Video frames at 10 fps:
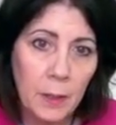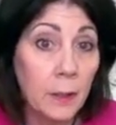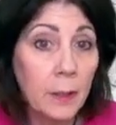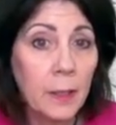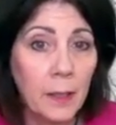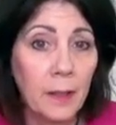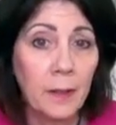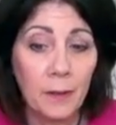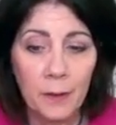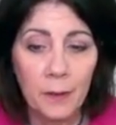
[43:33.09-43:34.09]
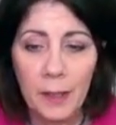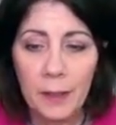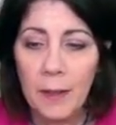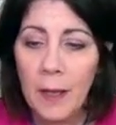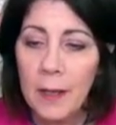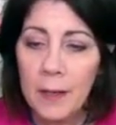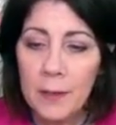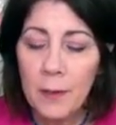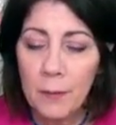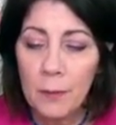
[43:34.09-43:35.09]
Uh, yeah, okay.
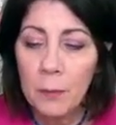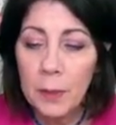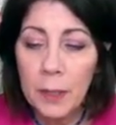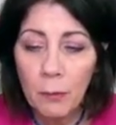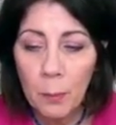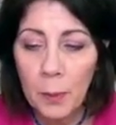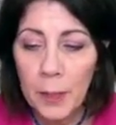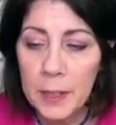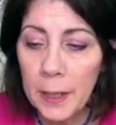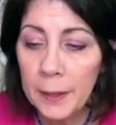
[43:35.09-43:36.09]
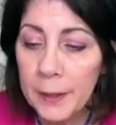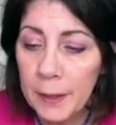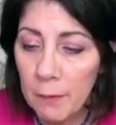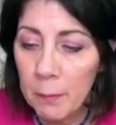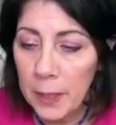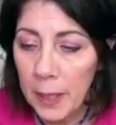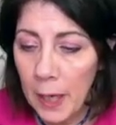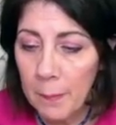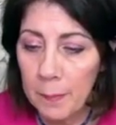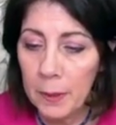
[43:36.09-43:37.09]
So, do we need to replace I'll never be
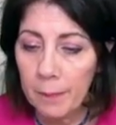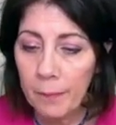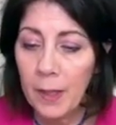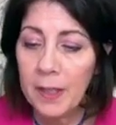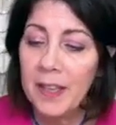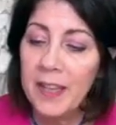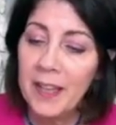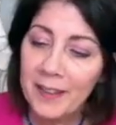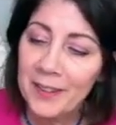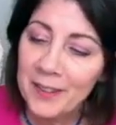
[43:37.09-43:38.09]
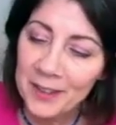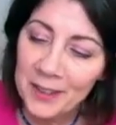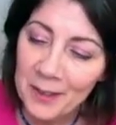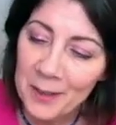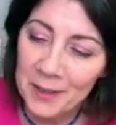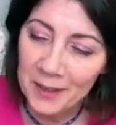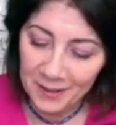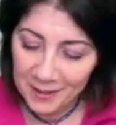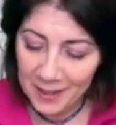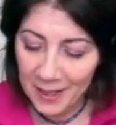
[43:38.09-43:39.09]
happy? Yeah, oh, good. I was,
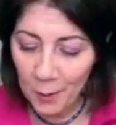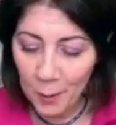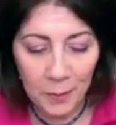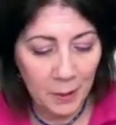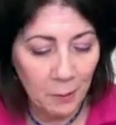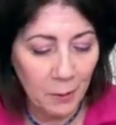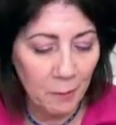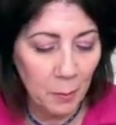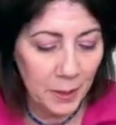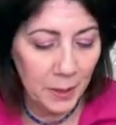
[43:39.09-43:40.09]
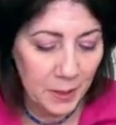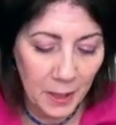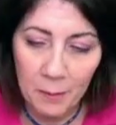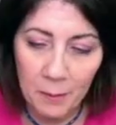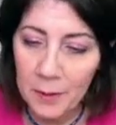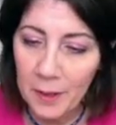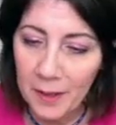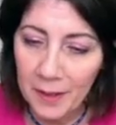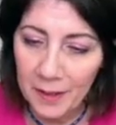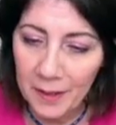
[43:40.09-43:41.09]
was kind of hoping they would replace that one.
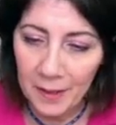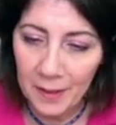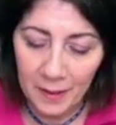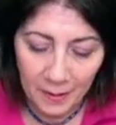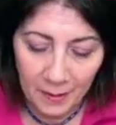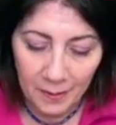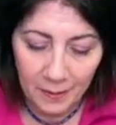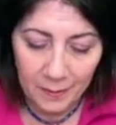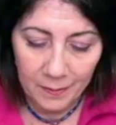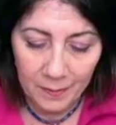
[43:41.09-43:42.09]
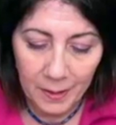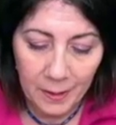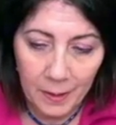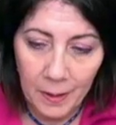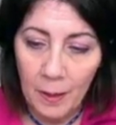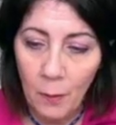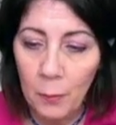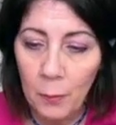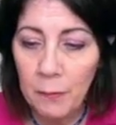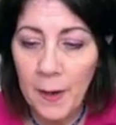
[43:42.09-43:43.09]
Okay.
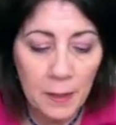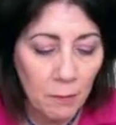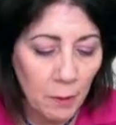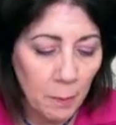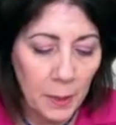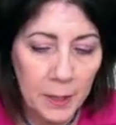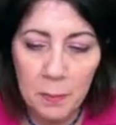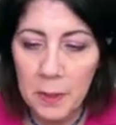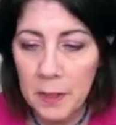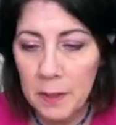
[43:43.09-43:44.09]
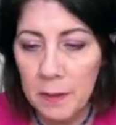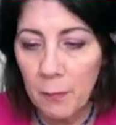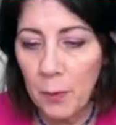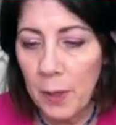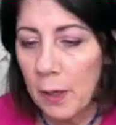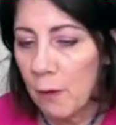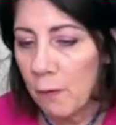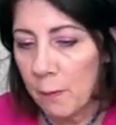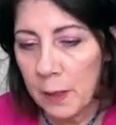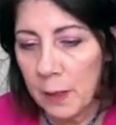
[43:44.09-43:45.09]
We'll find the replacements for however
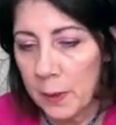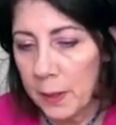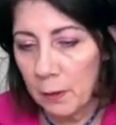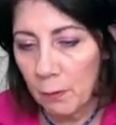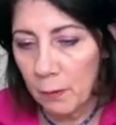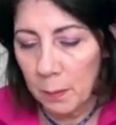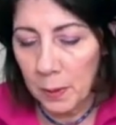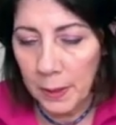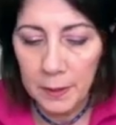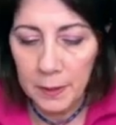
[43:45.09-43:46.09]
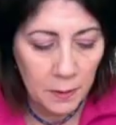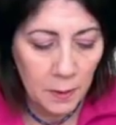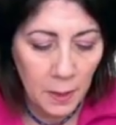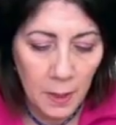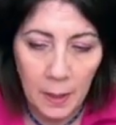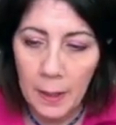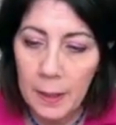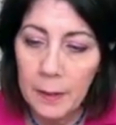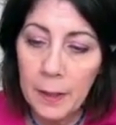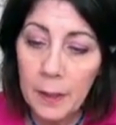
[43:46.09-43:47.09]
many we need to replace,
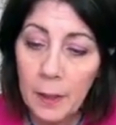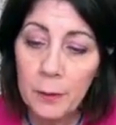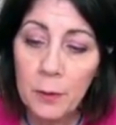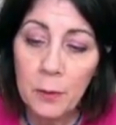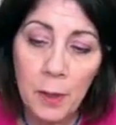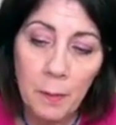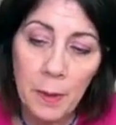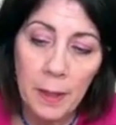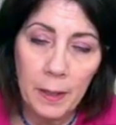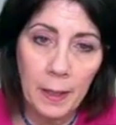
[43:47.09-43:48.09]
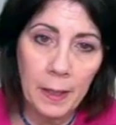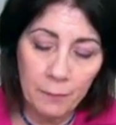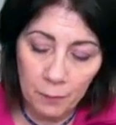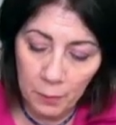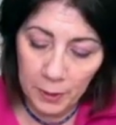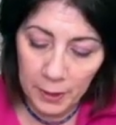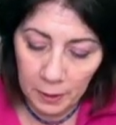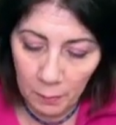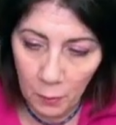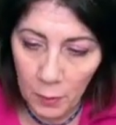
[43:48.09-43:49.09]
and then I'll do them after we get
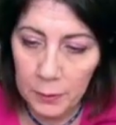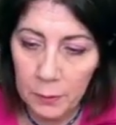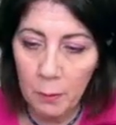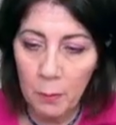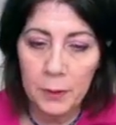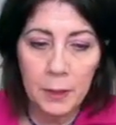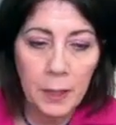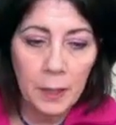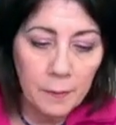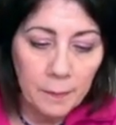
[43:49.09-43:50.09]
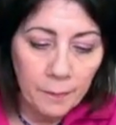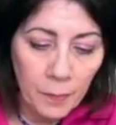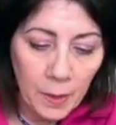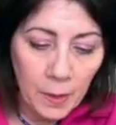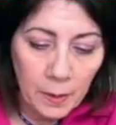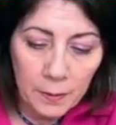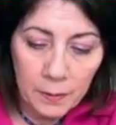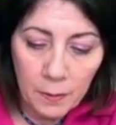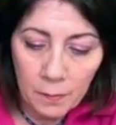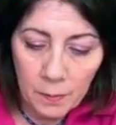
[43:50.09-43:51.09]
them all, I'll do them all together.
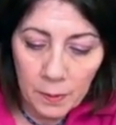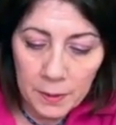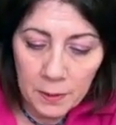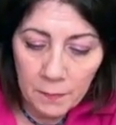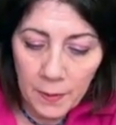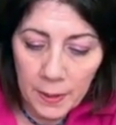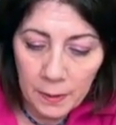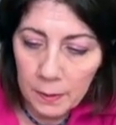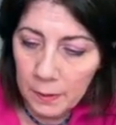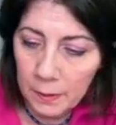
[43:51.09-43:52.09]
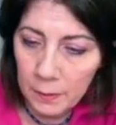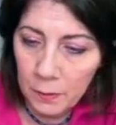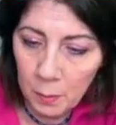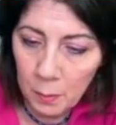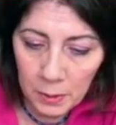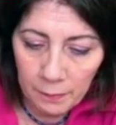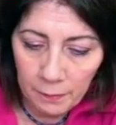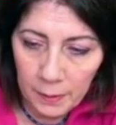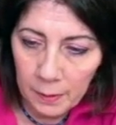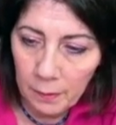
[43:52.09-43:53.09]
So let's find a, a, new belief
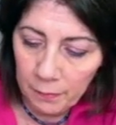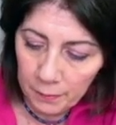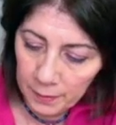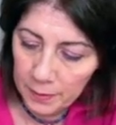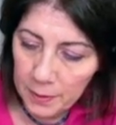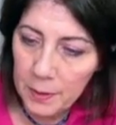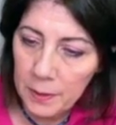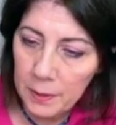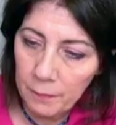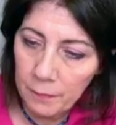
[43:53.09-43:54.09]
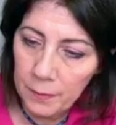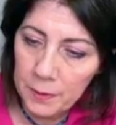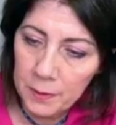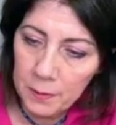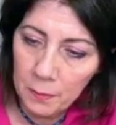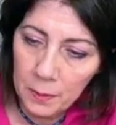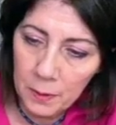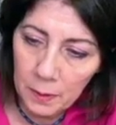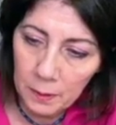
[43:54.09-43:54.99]
here for this for this one.